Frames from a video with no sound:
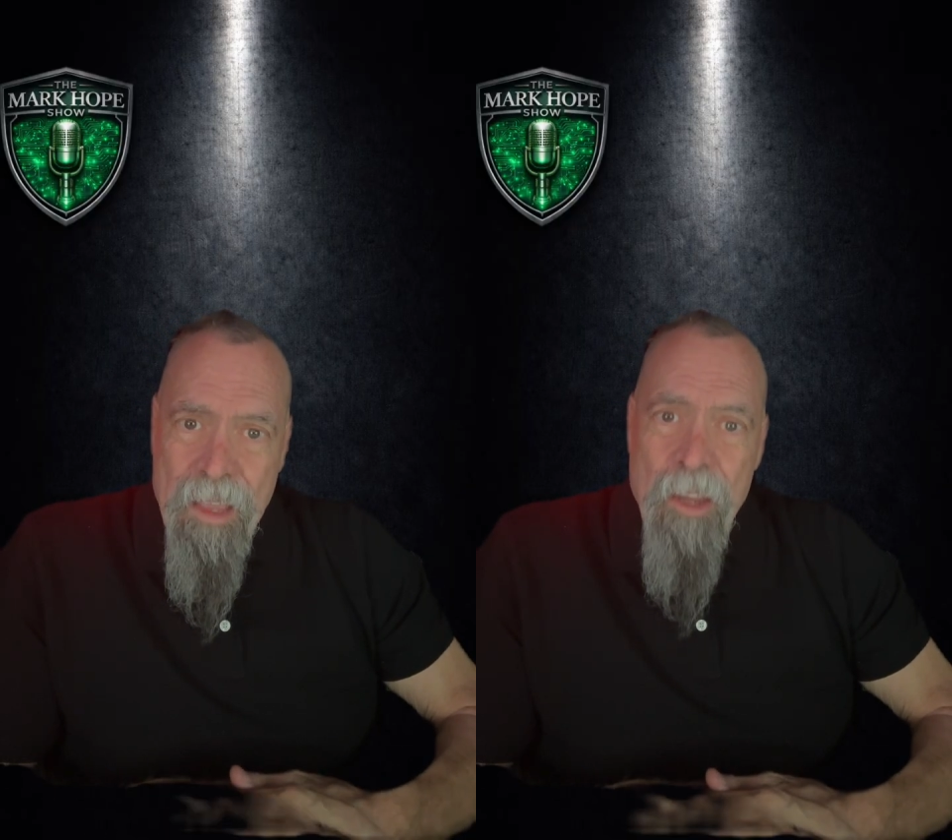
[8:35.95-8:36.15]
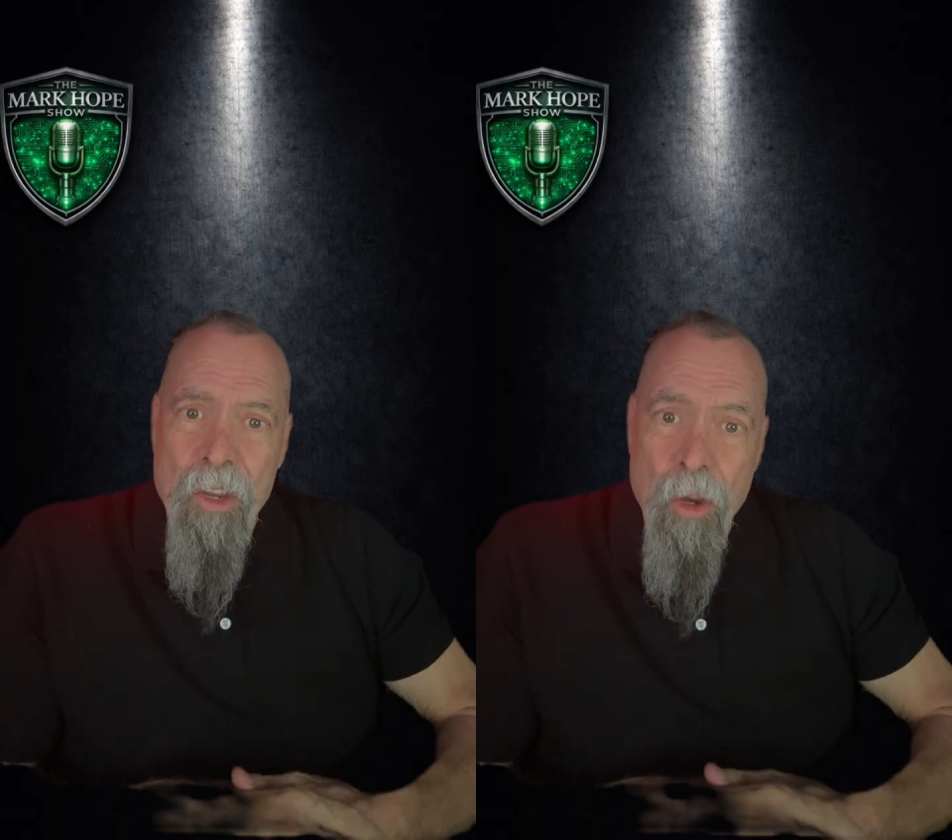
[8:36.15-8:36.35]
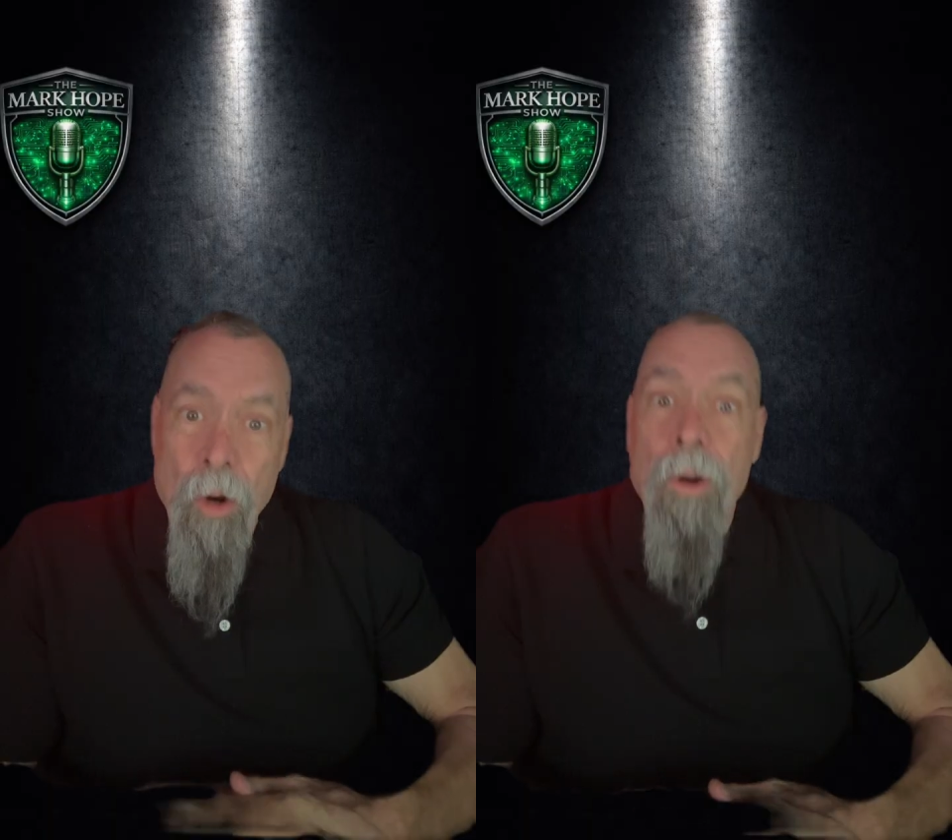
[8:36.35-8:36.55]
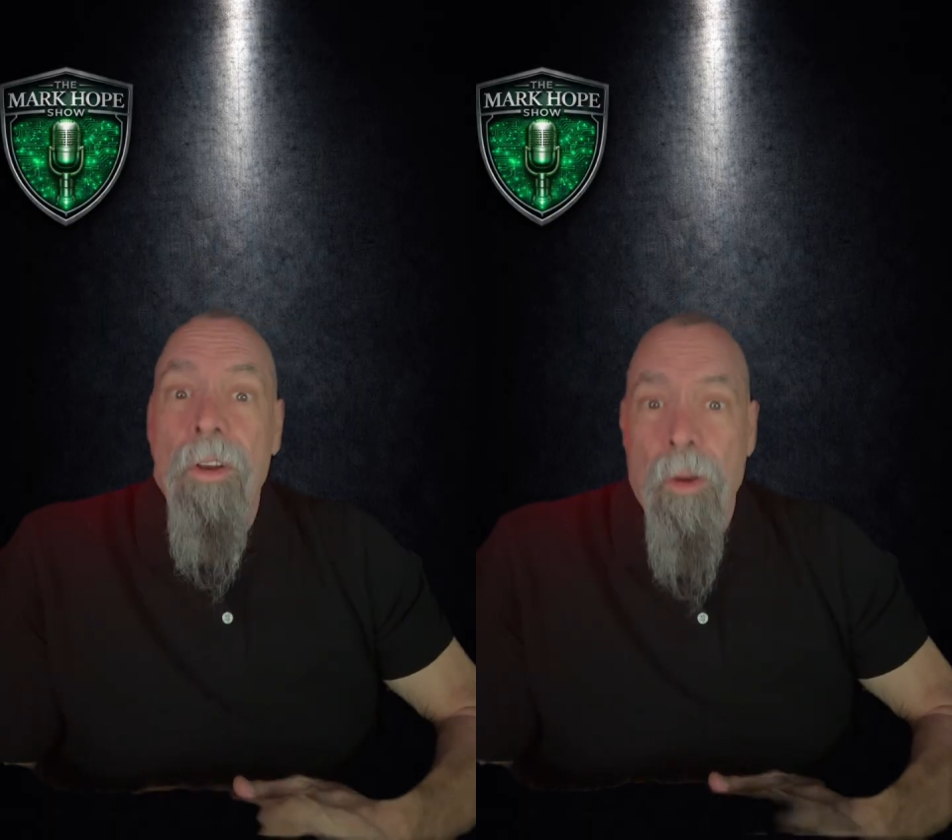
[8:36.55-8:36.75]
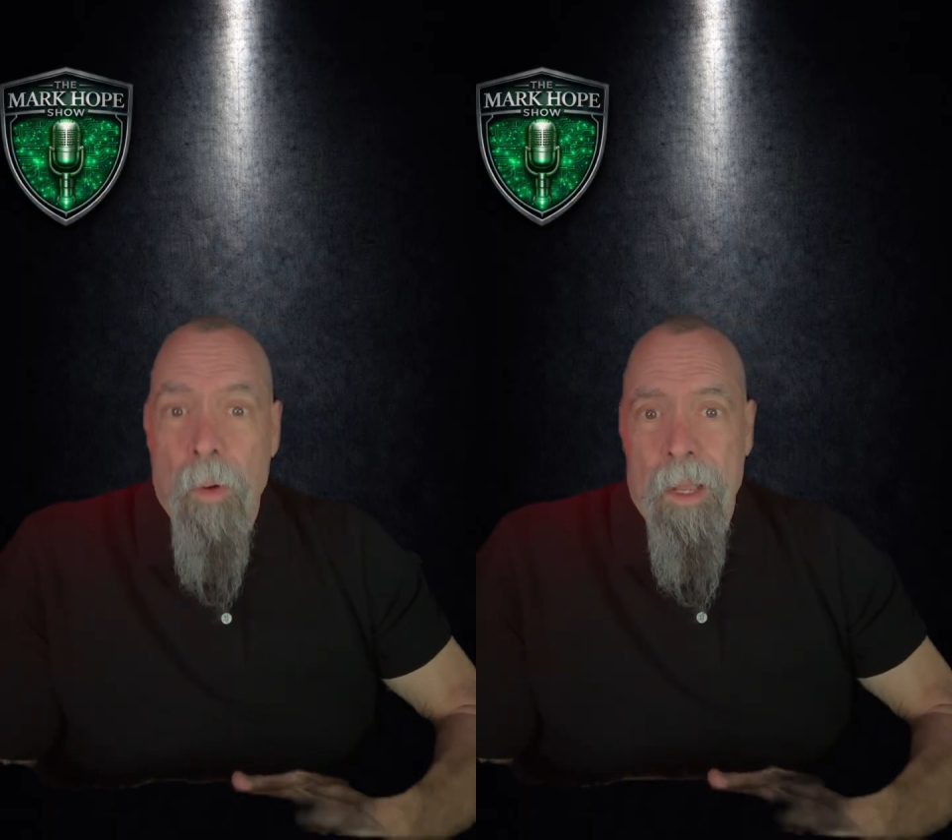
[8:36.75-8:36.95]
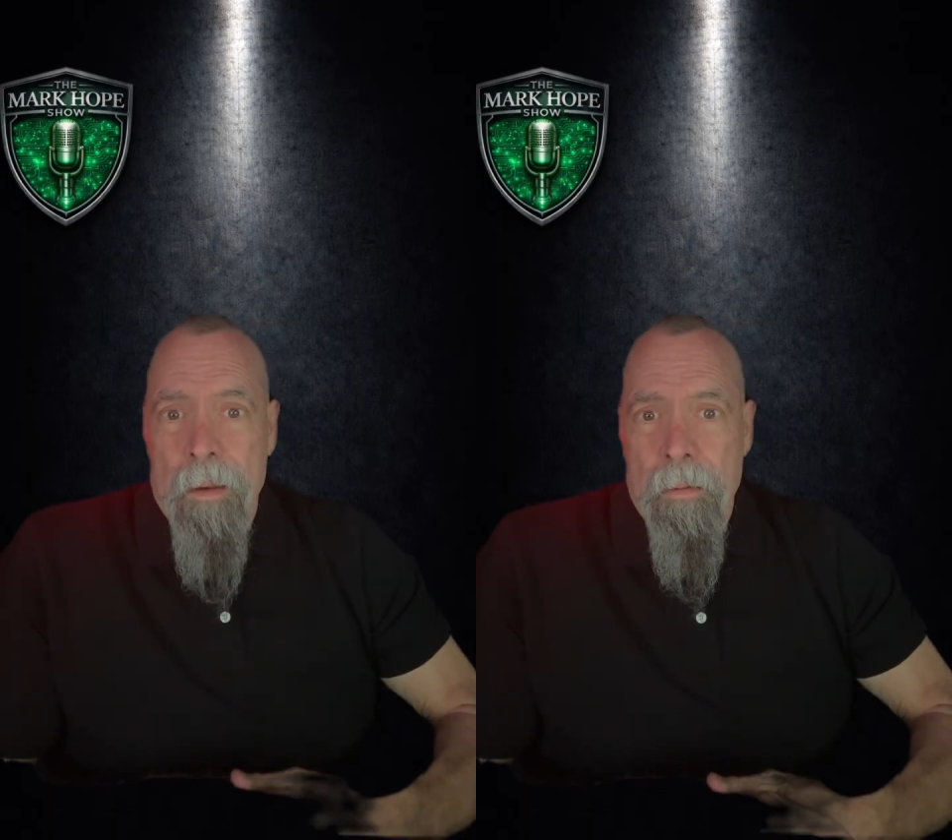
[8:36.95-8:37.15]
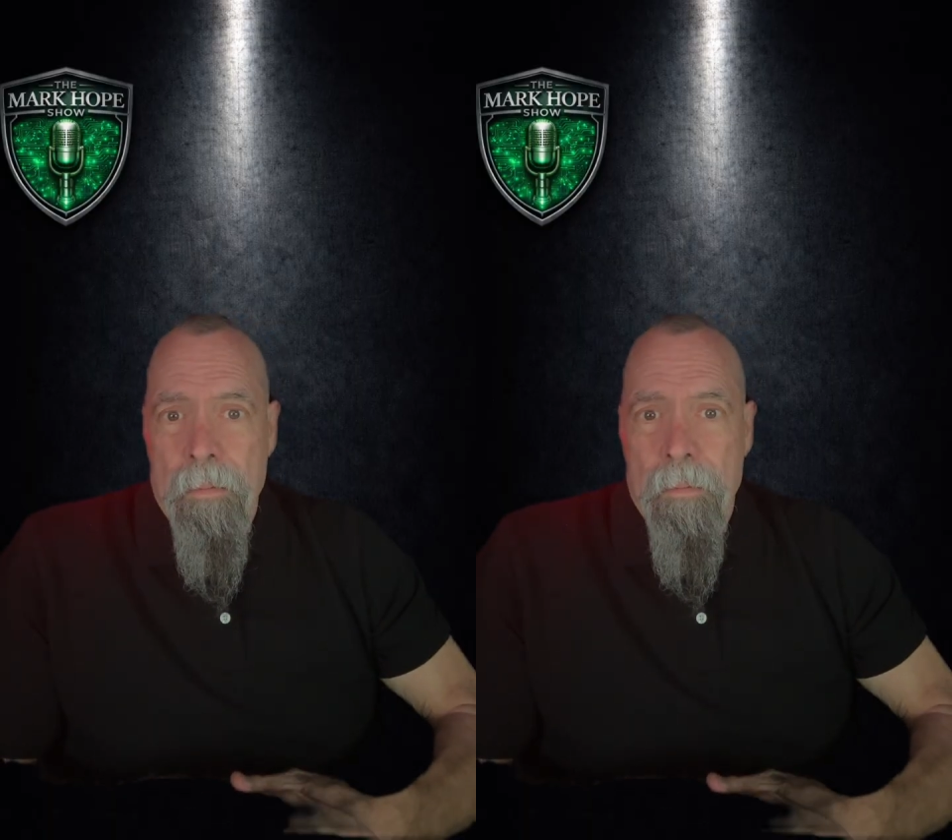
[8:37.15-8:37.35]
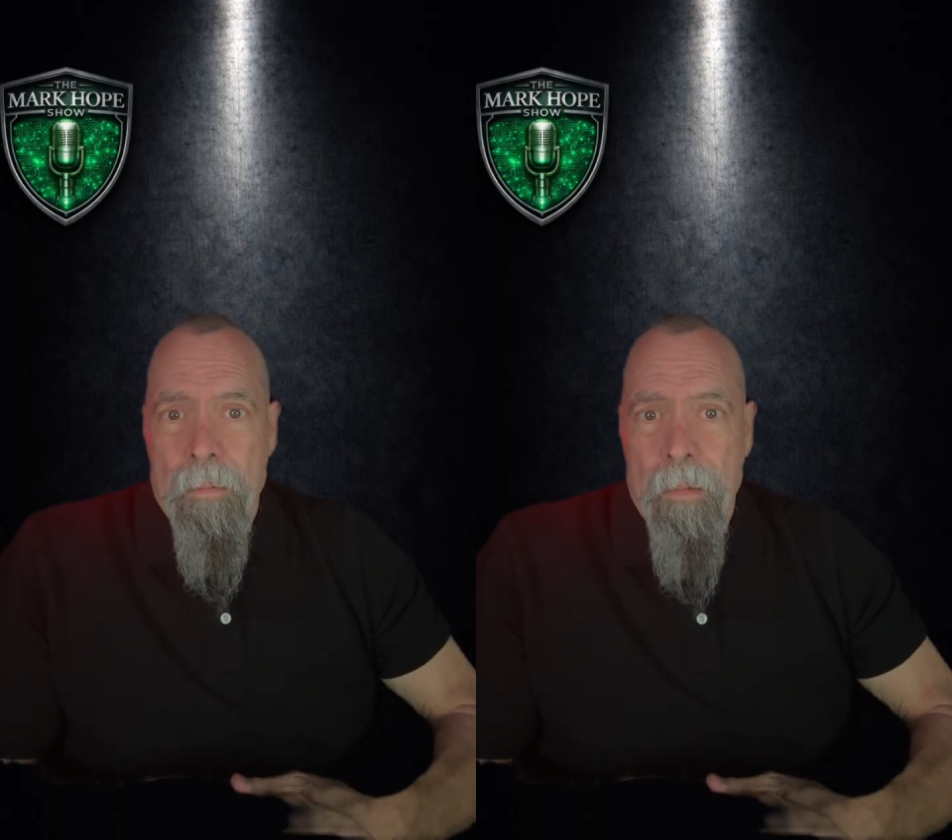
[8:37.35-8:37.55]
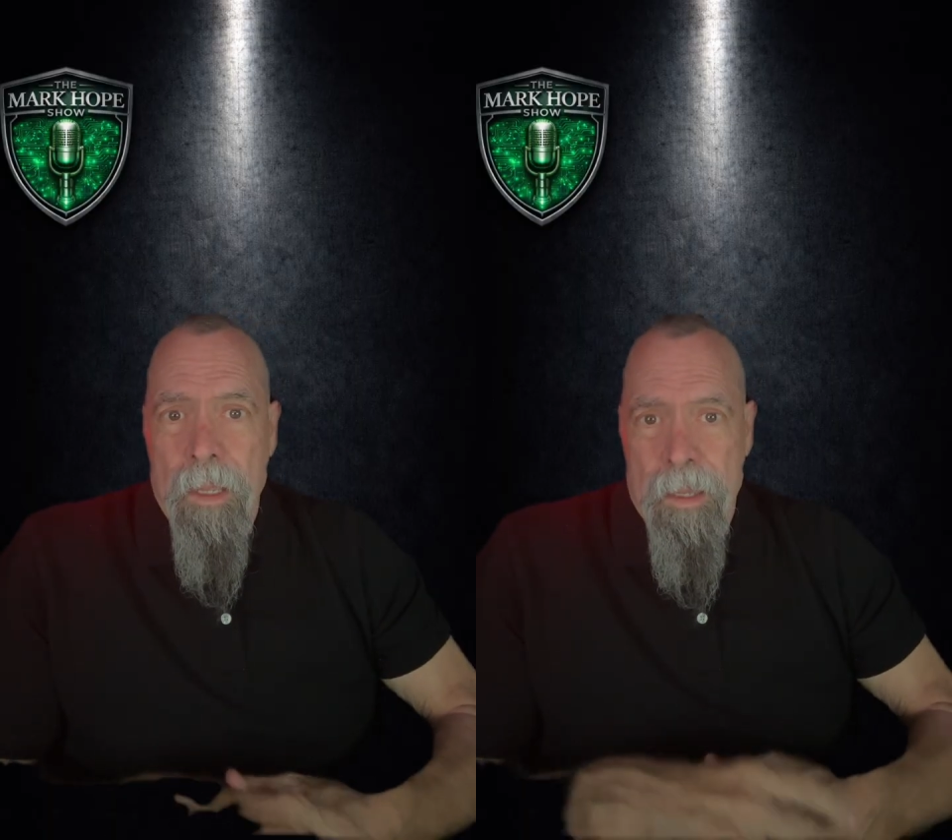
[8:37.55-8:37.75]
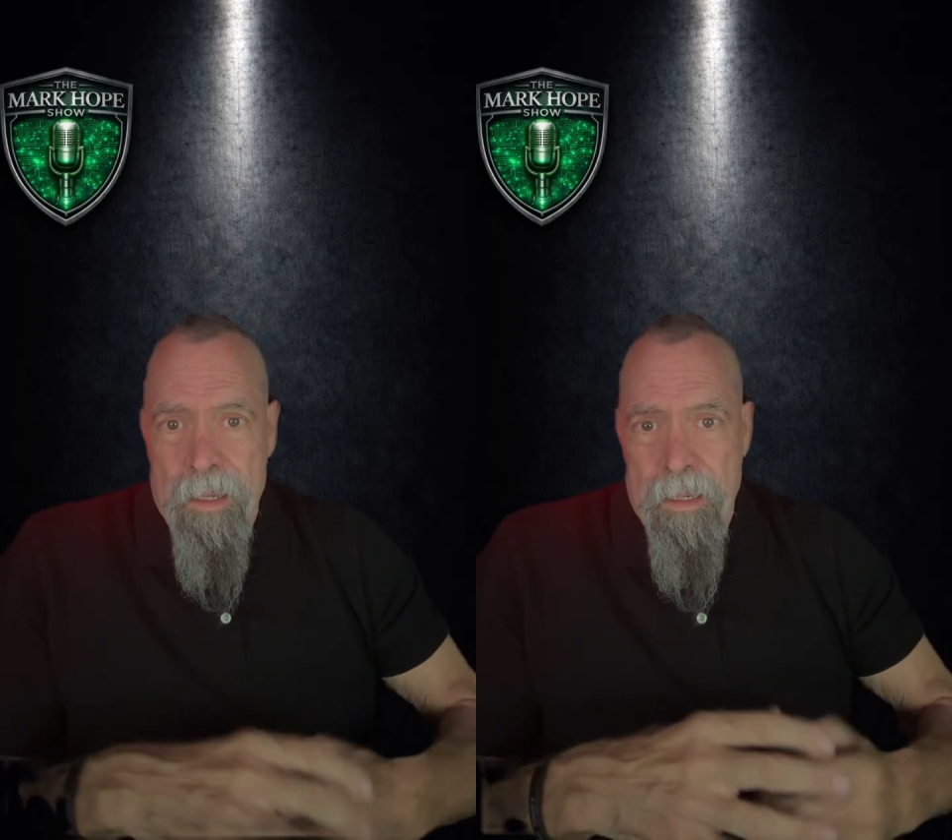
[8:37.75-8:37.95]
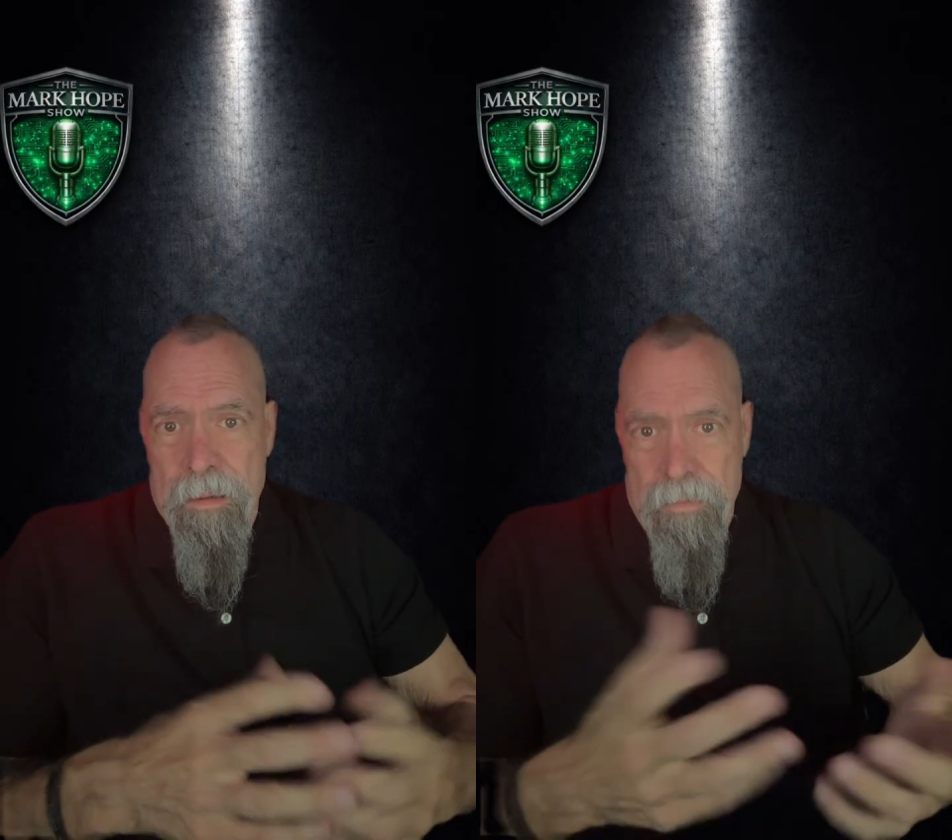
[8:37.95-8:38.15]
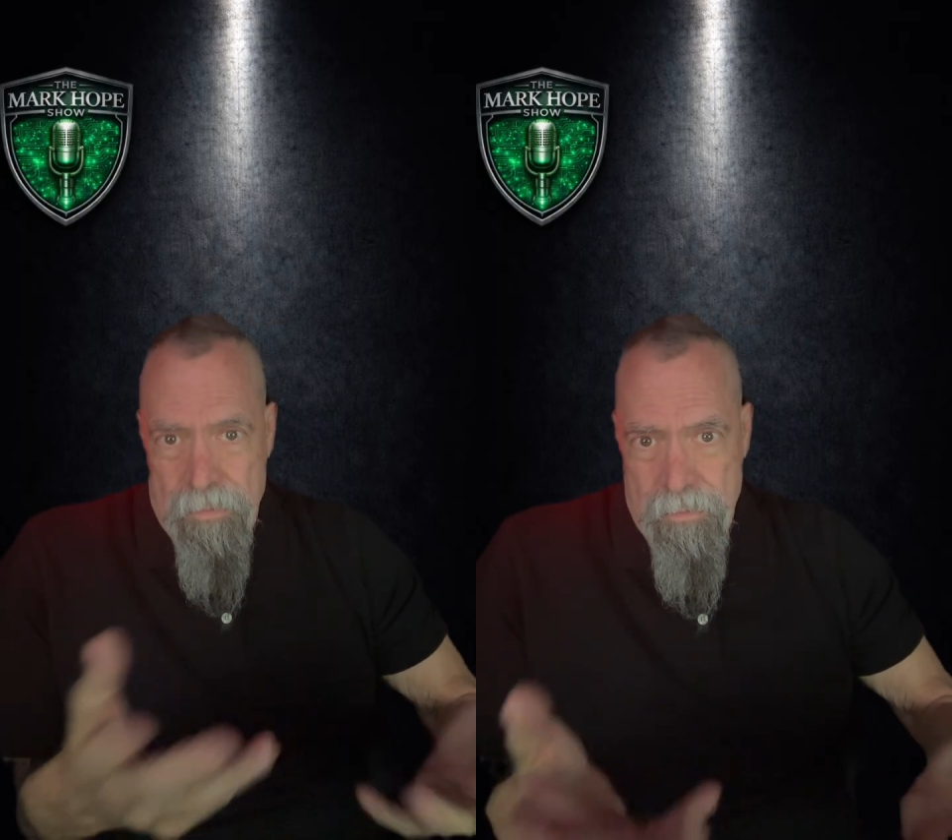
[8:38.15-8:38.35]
that you're doing is